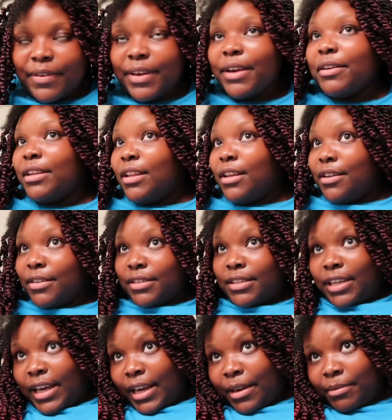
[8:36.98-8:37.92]
very long
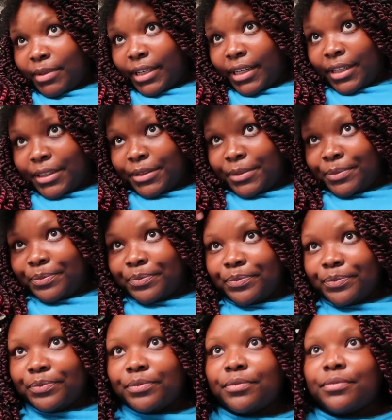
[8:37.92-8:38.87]
time later.
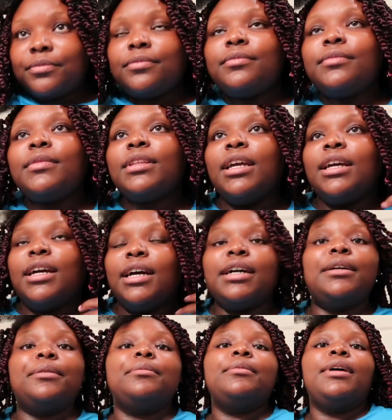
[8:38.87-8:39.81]

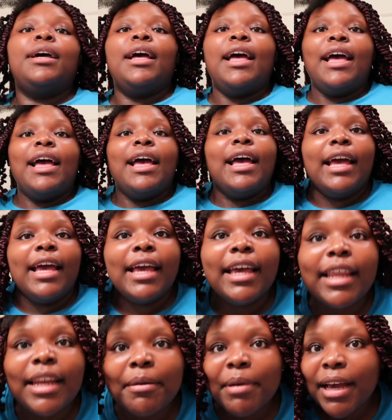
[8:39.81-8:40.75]
And
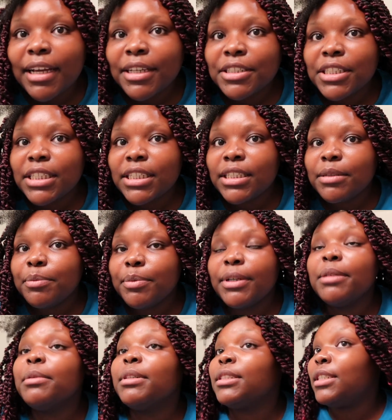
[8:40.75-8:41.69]
I'm actually
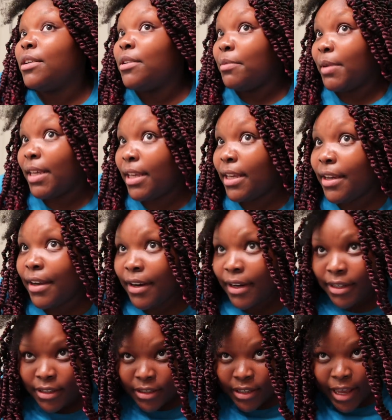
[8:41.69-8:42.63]
pretty much done with my hair.
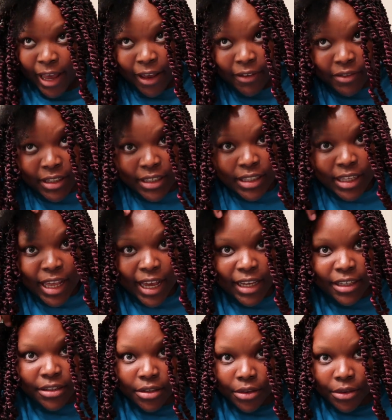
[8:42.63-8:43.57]
I just have these
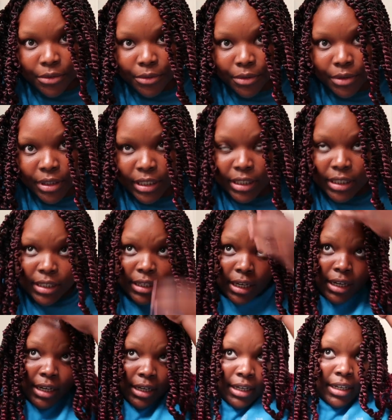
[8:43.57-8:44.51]
last 3
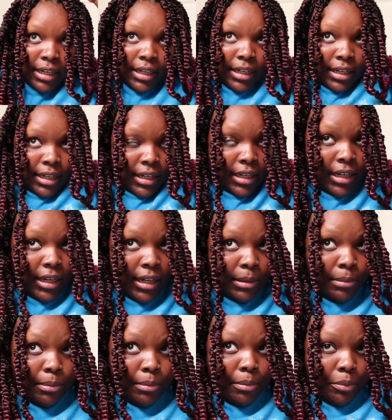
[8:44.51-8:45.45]

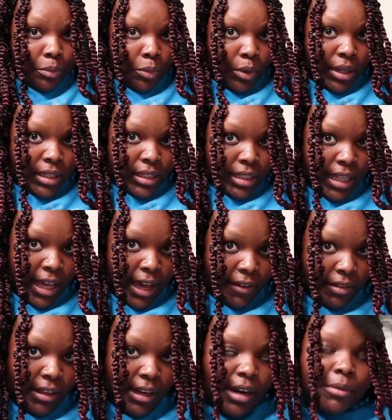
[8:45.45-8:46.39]
ones
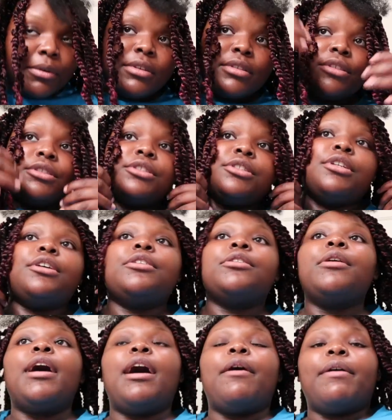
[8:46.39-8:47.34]
left that I wanted to show
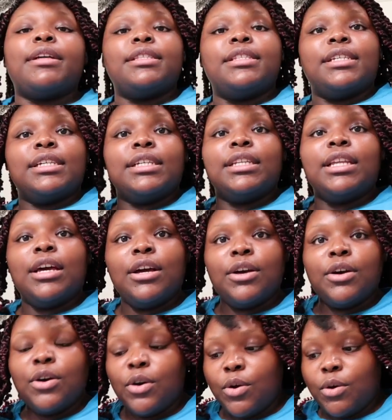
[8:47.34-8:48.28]
you how I did